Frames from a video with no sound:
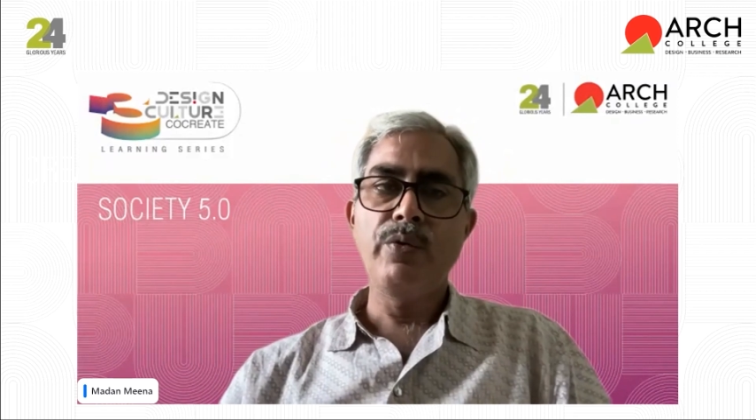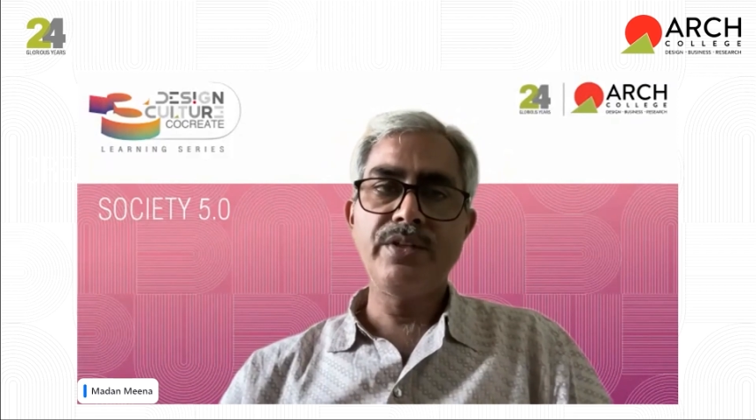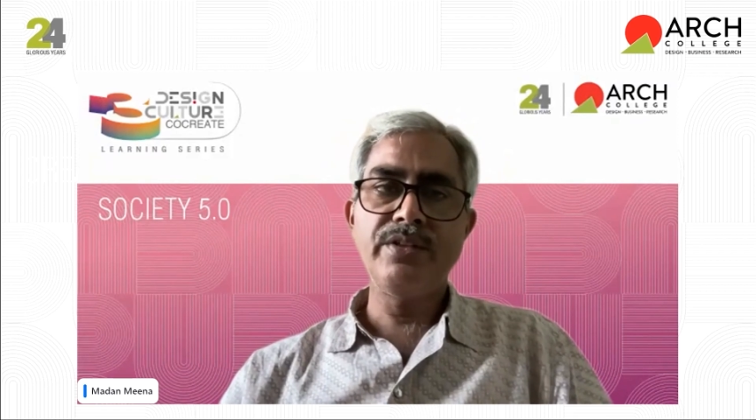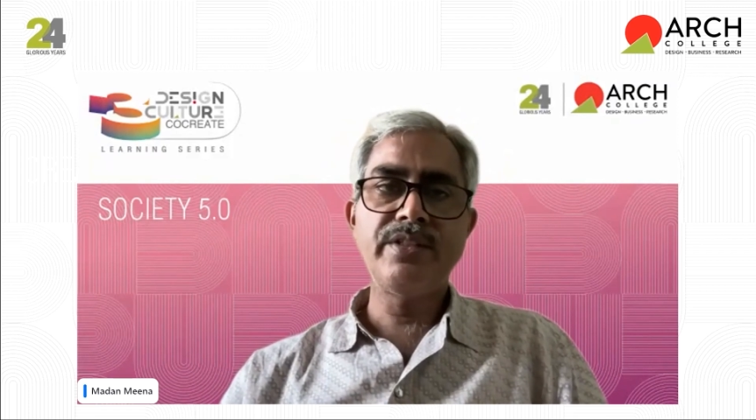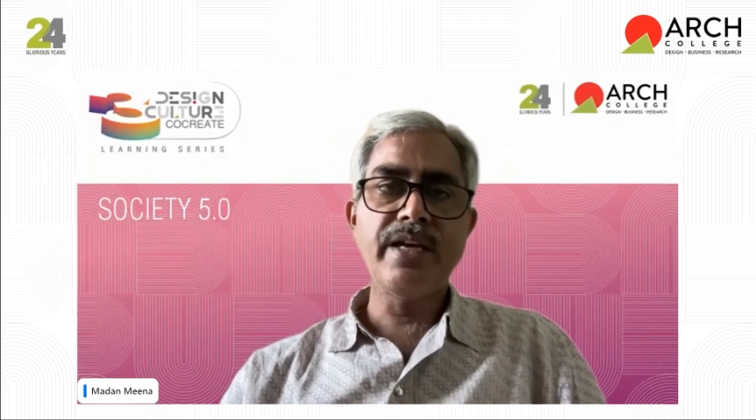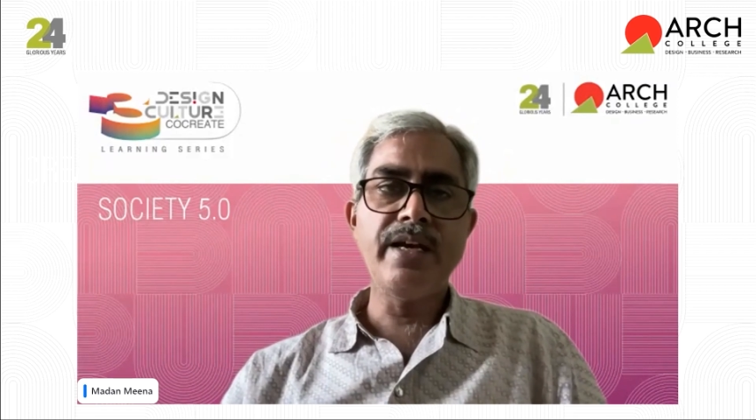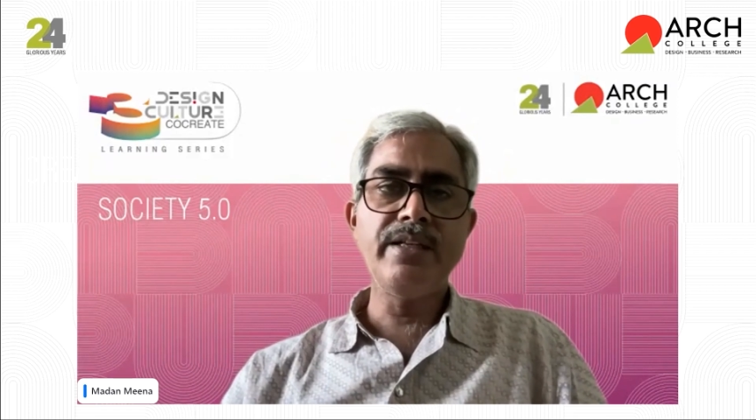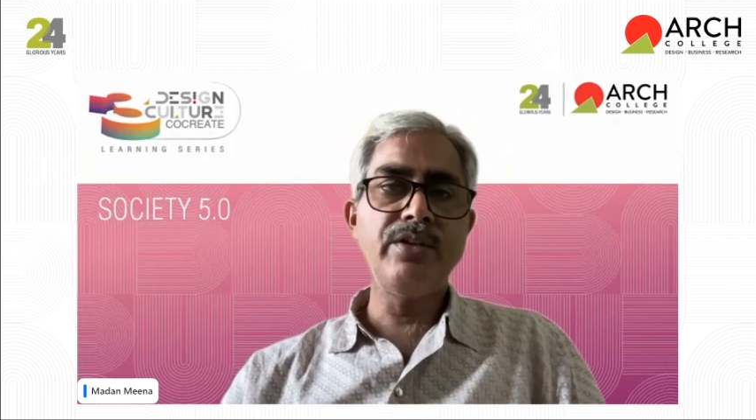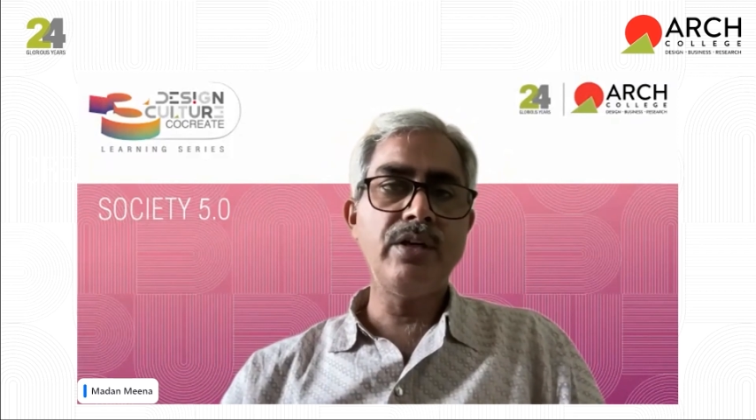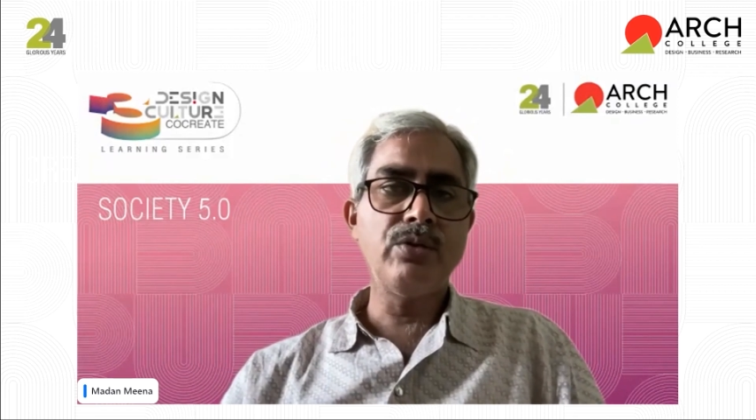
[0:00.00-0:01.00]
which is
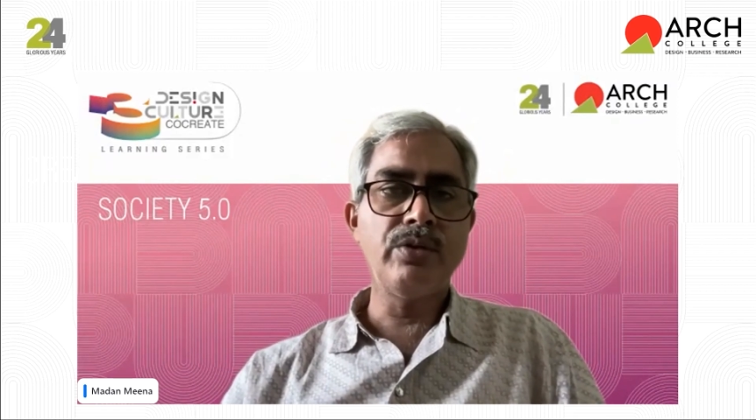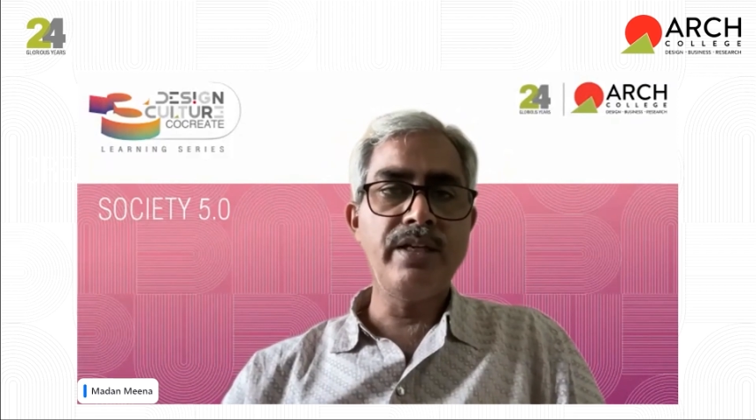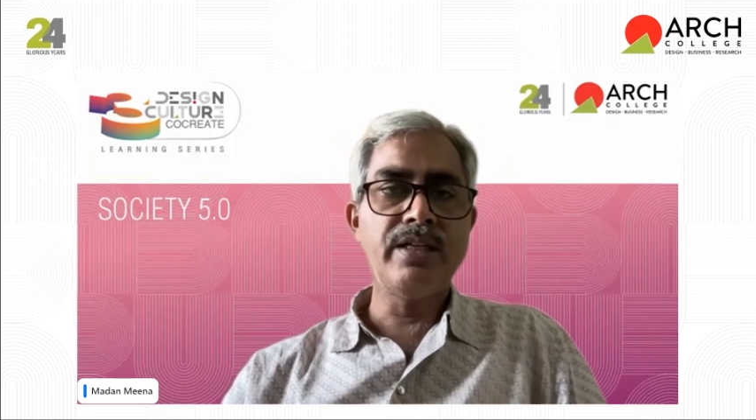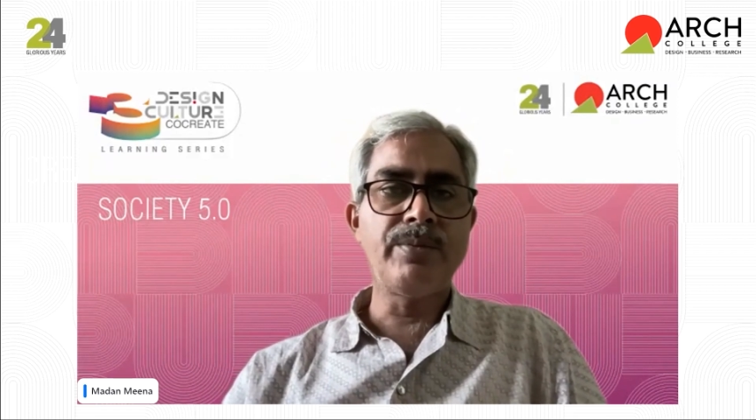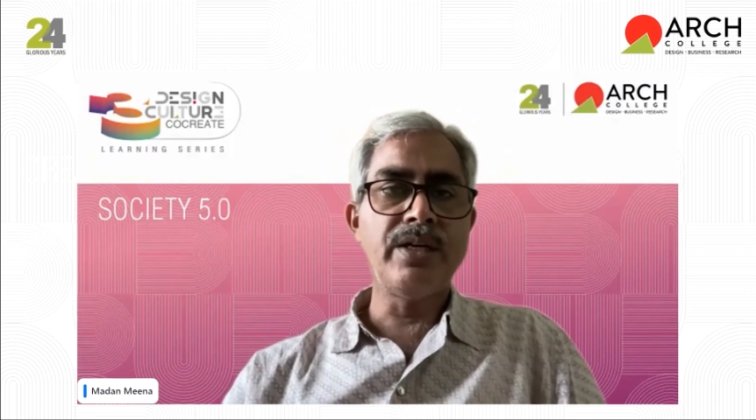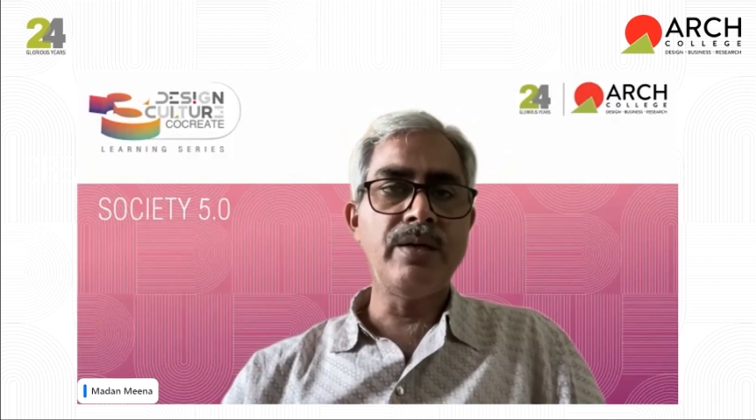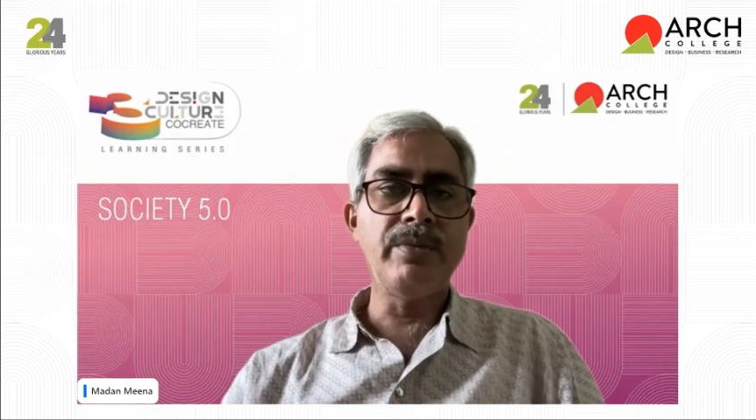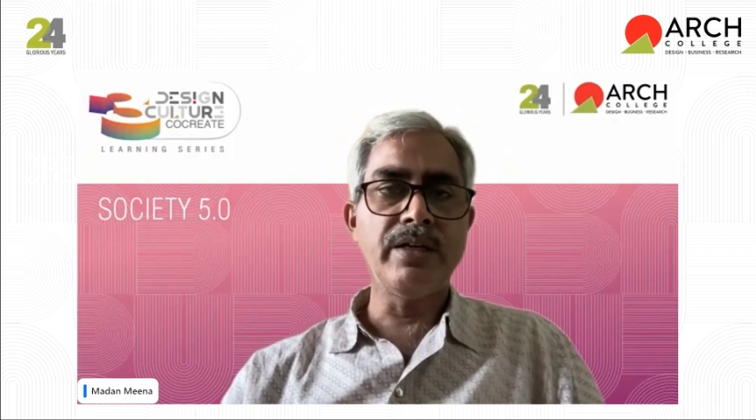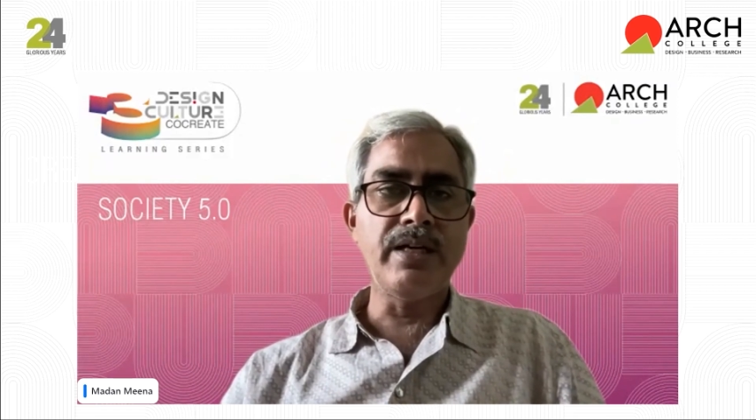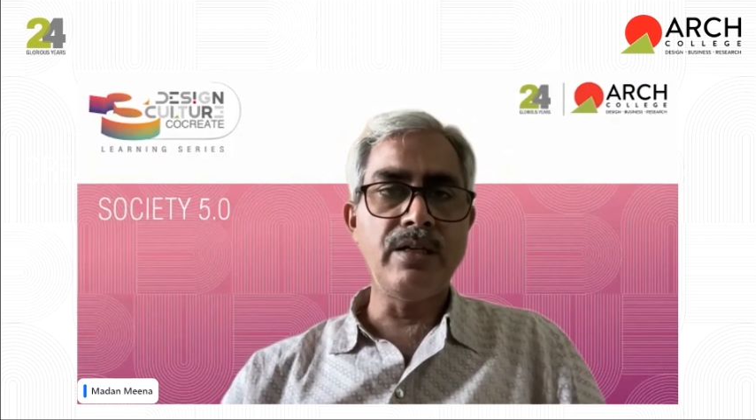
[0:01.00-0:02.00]
there in your roti kapda
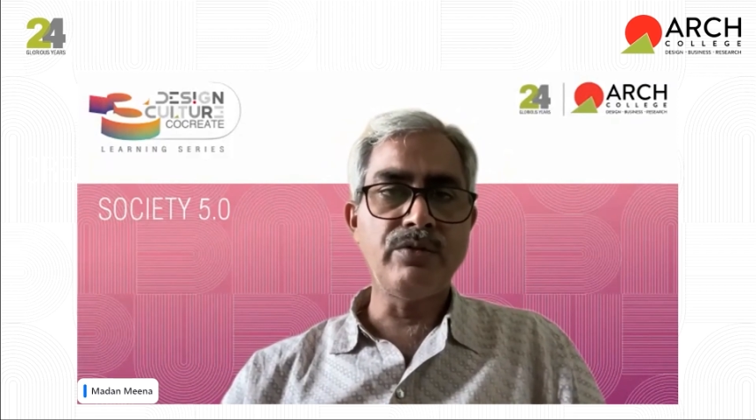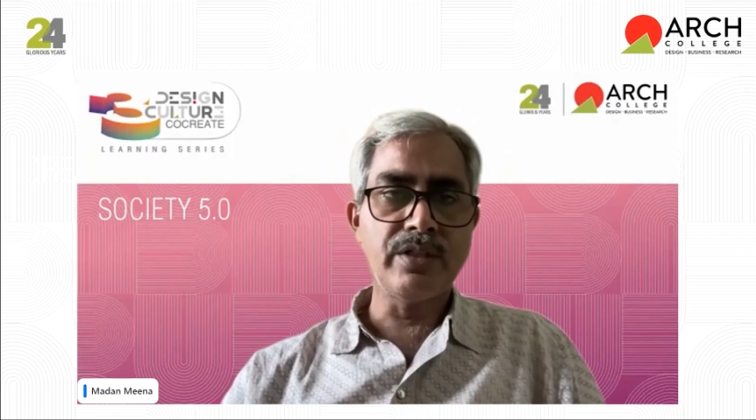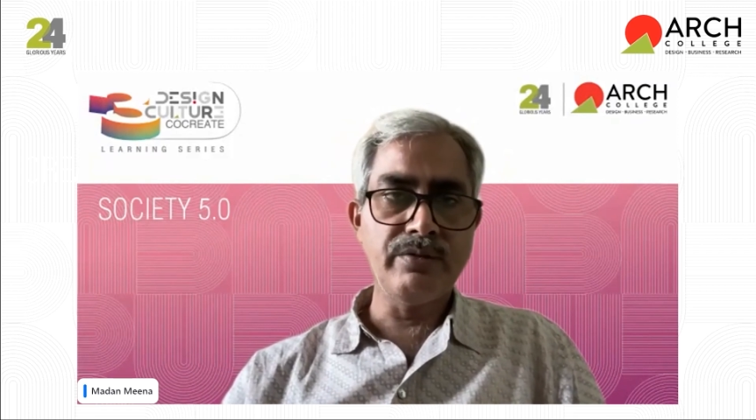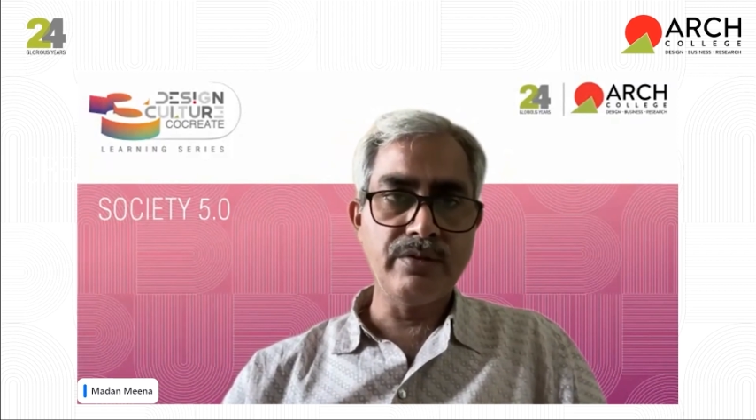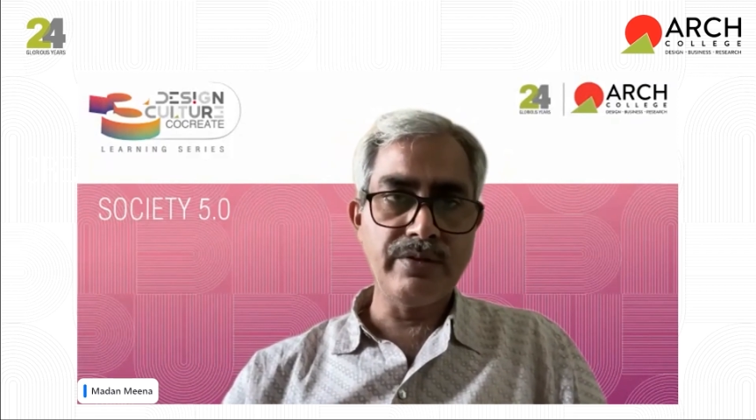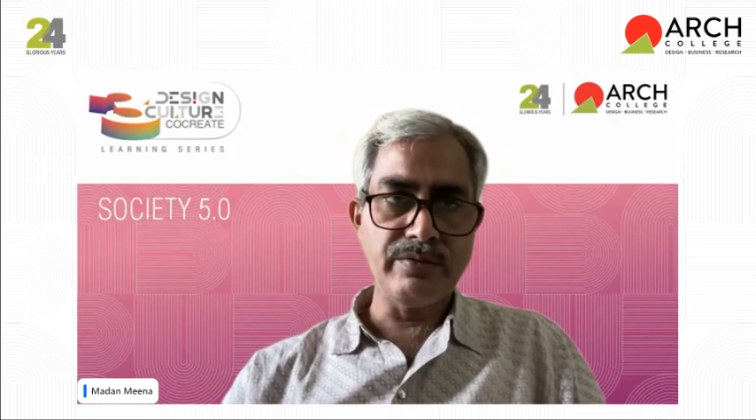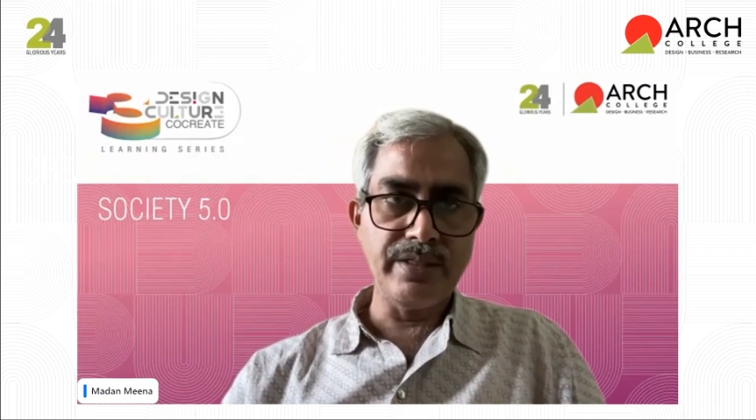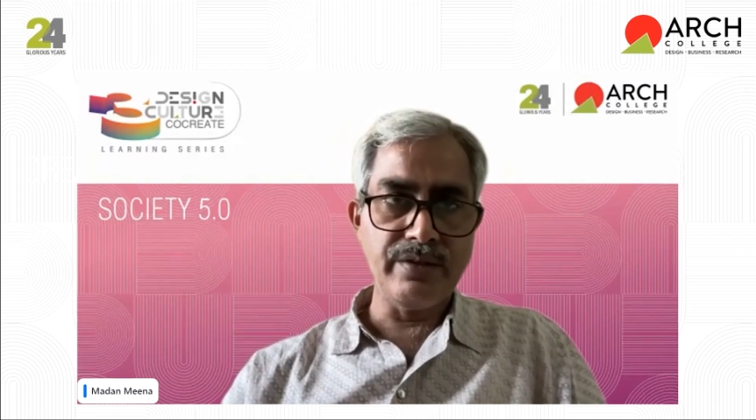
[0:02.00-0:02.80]
makan whatever when we